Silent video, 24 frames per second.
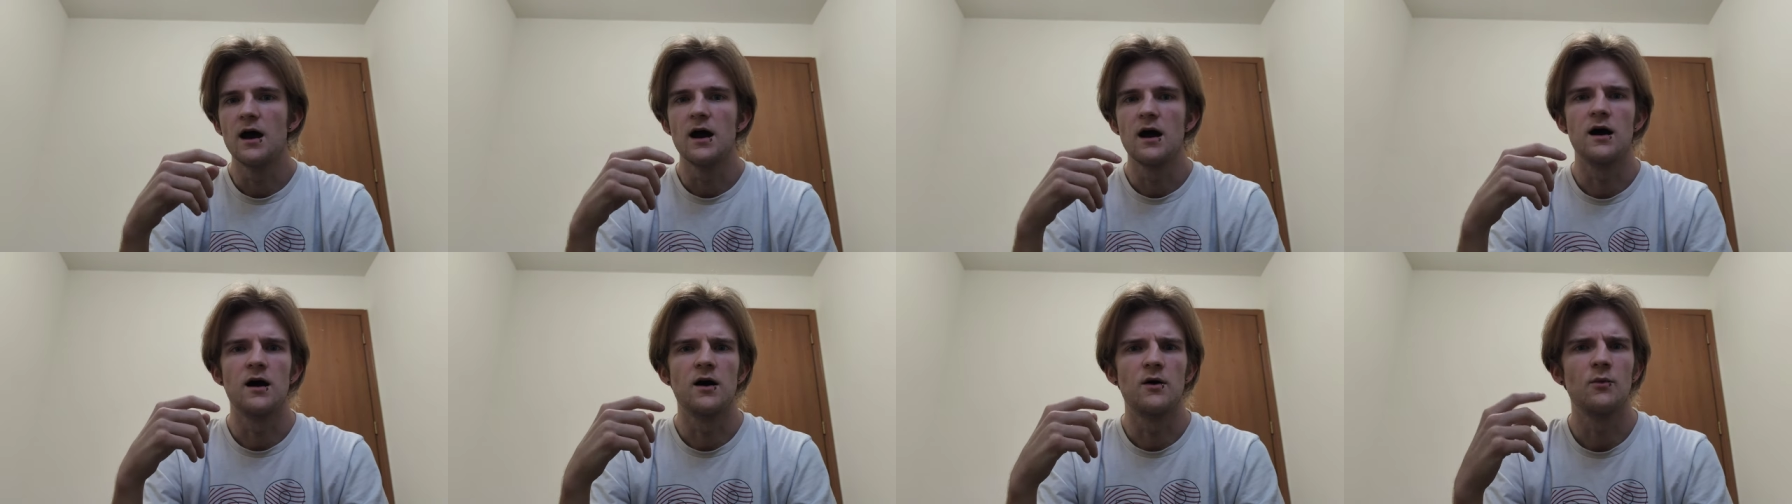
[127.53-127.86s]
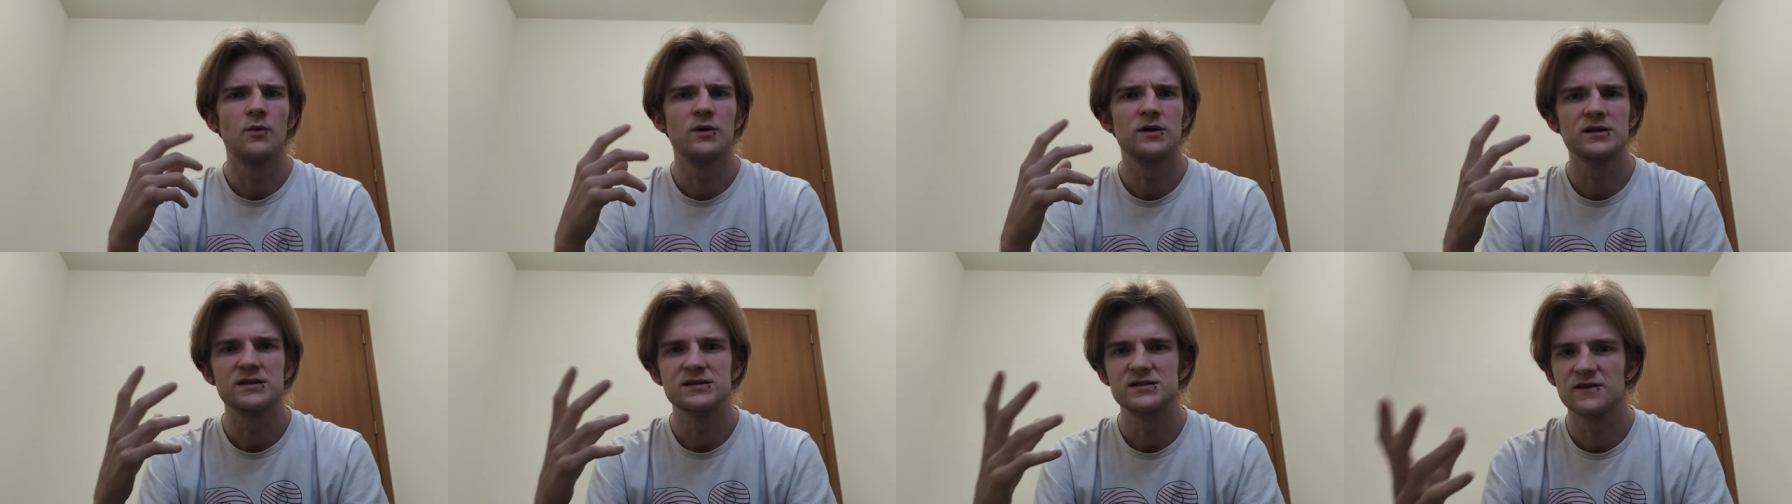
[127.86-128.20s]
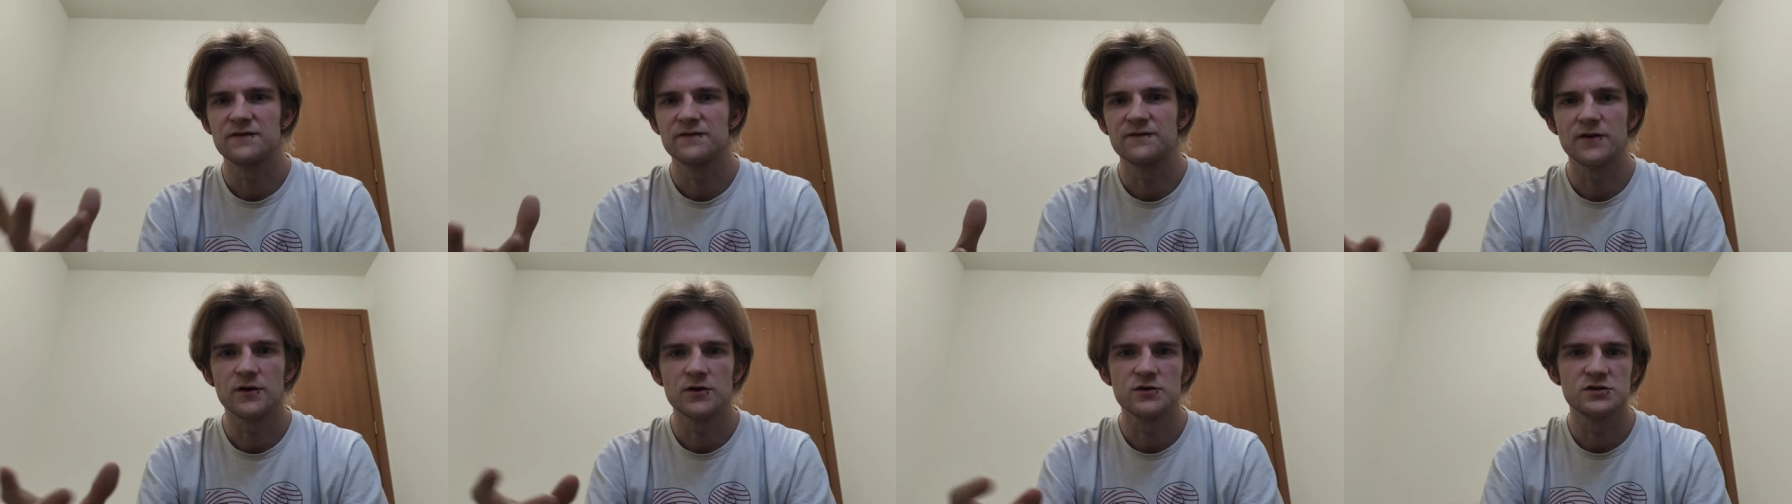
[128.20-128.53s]
uh, what is a
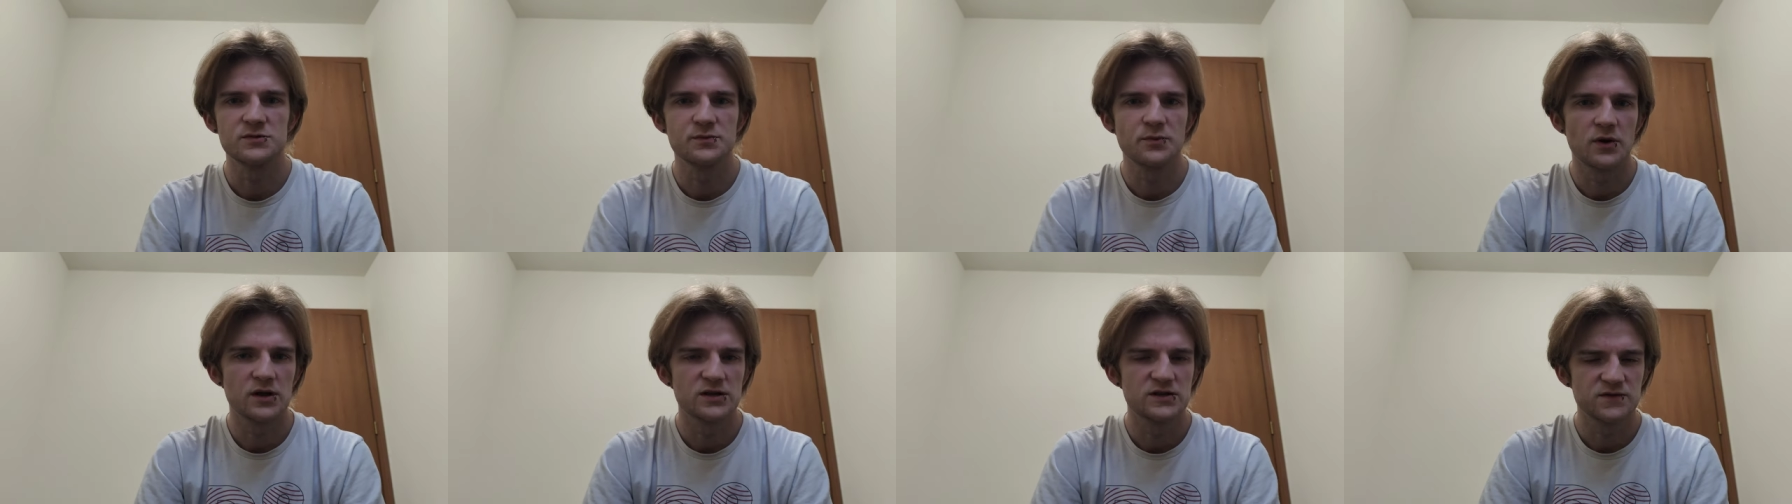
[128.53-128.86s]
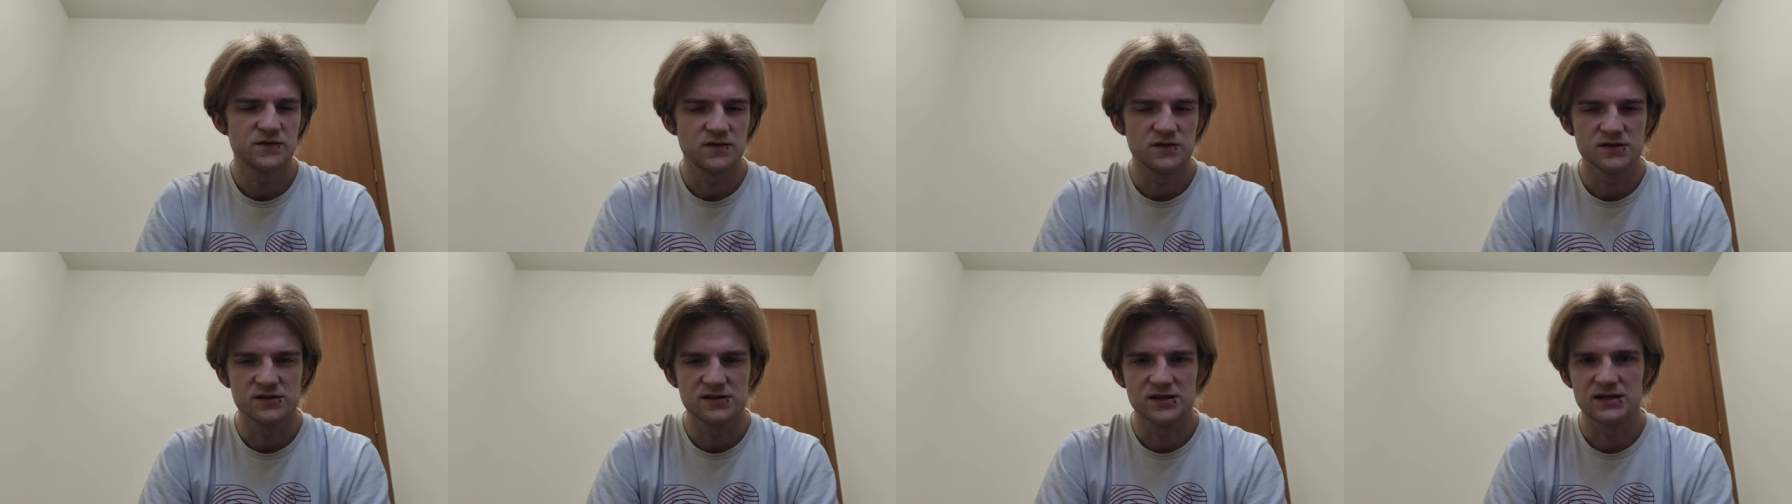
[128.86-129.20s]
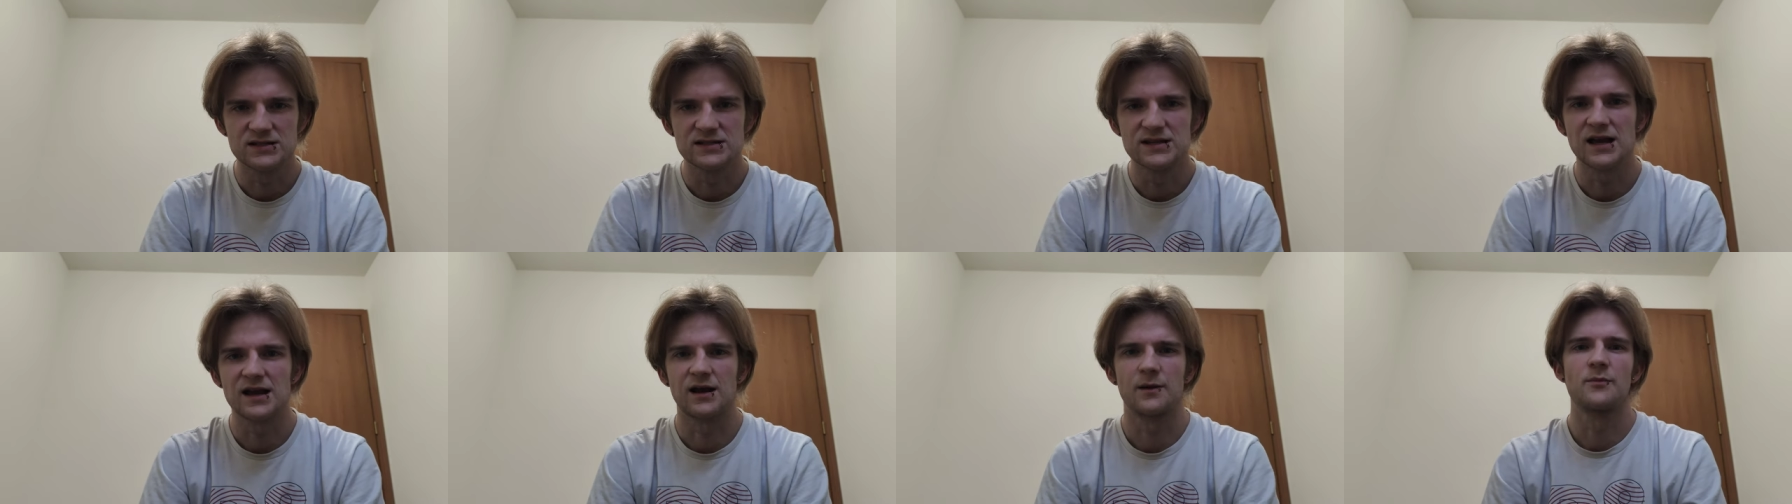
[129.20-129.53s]
first press versus a
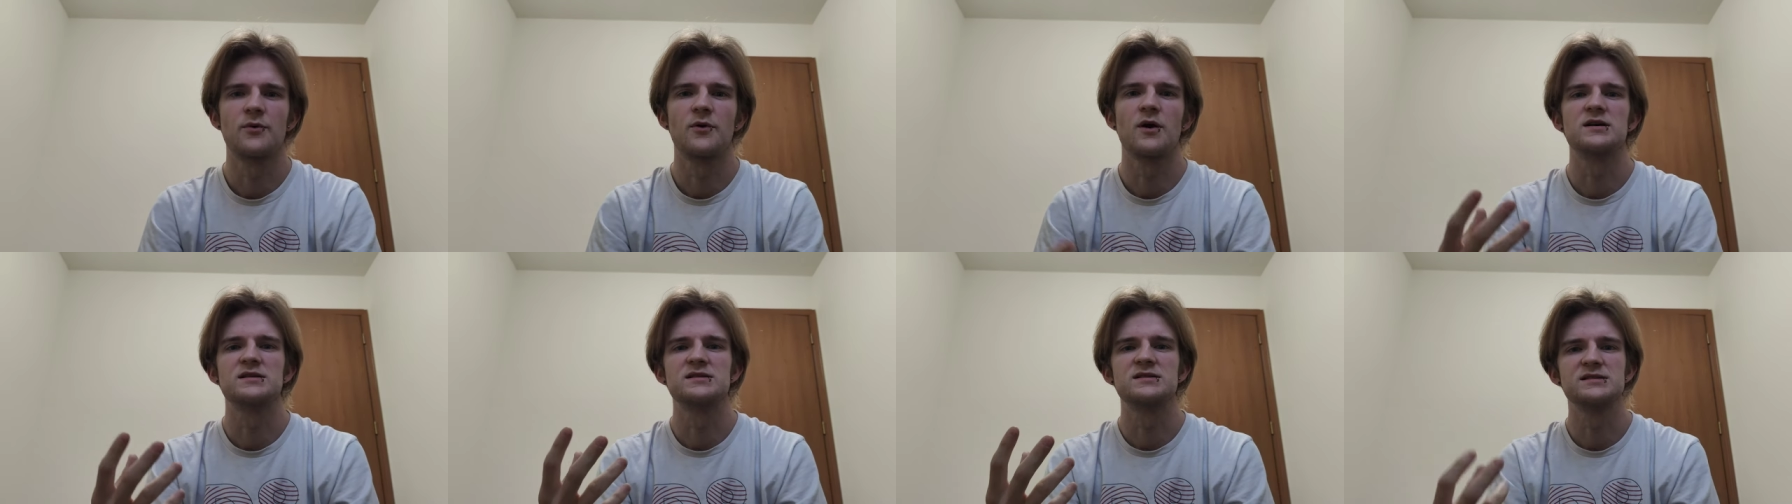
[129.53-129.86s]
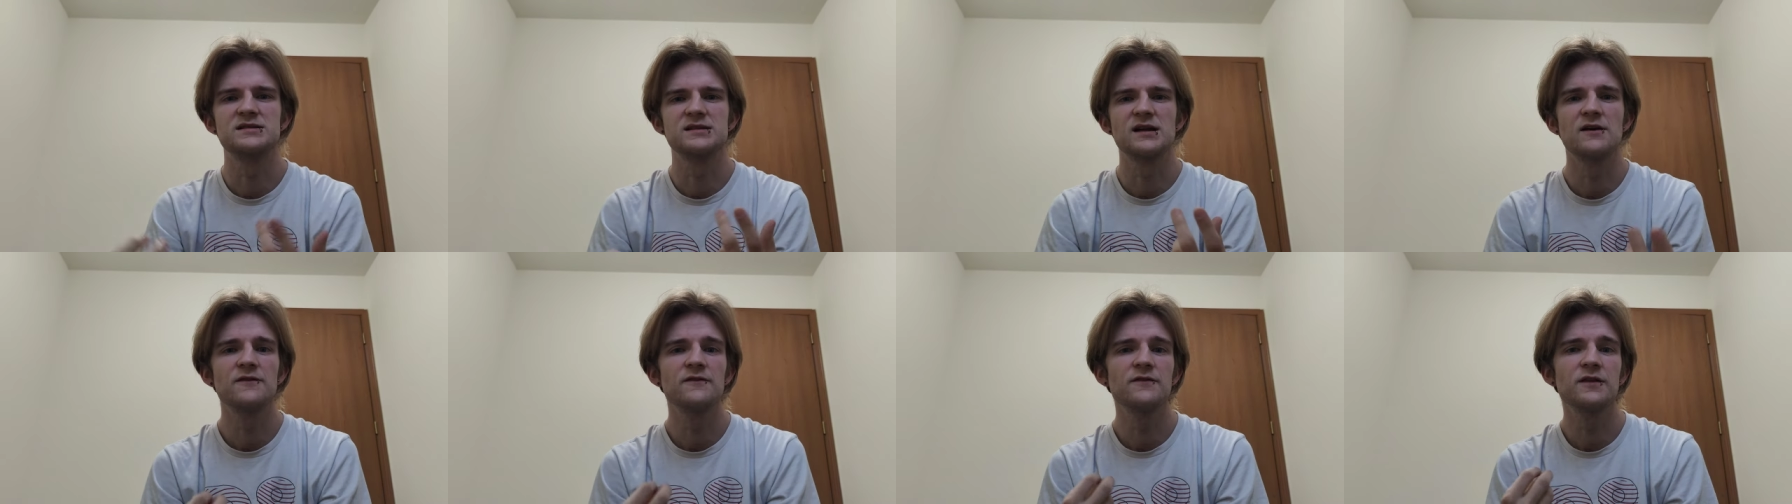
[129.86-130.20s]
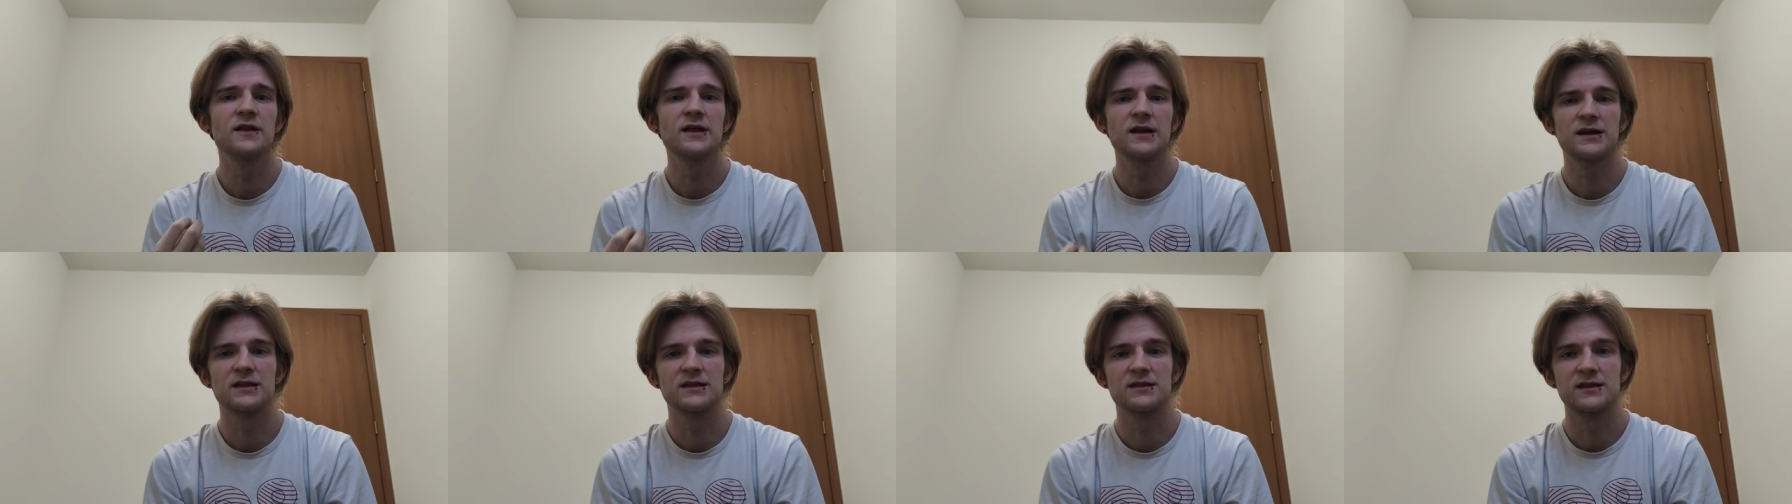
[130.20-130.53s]
second press? Stuff
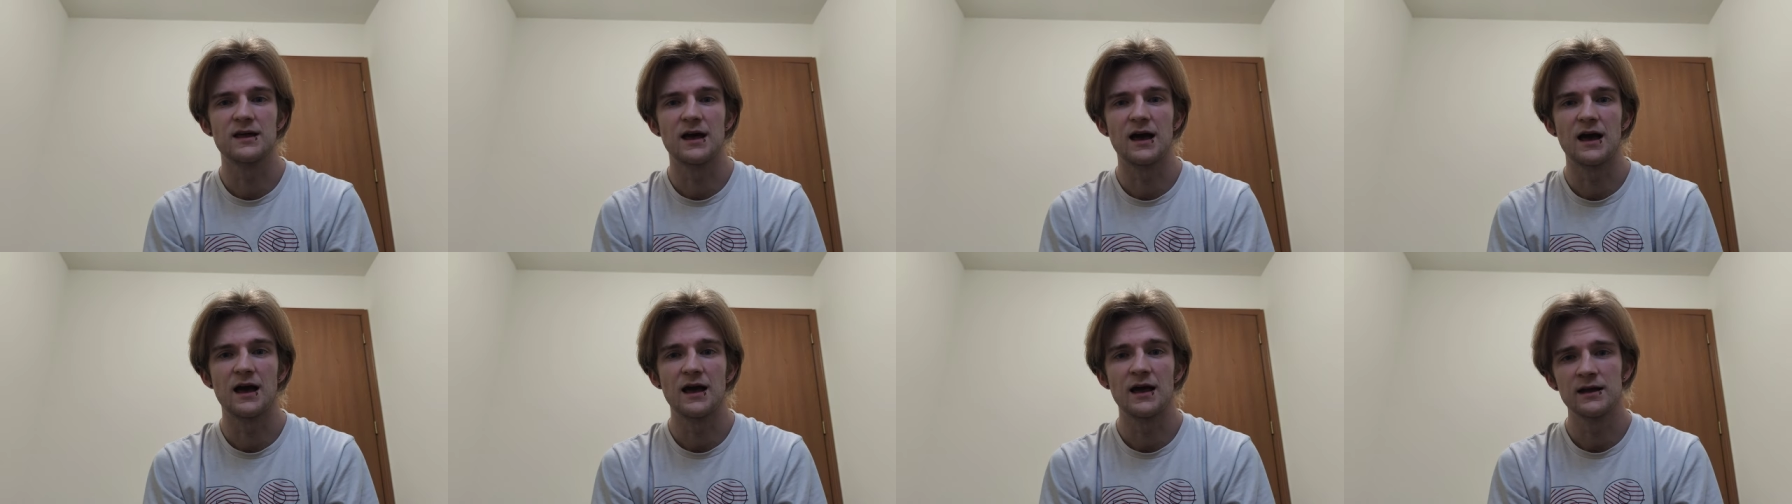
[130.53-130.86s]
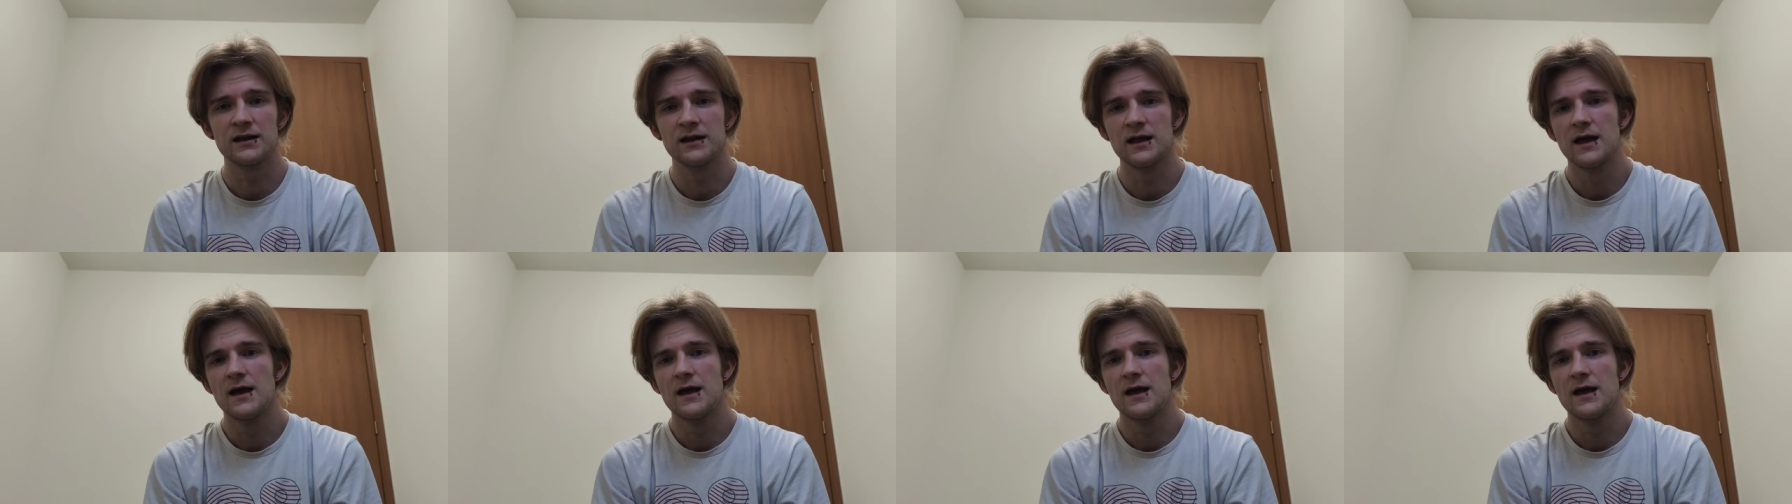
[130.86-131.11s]
like that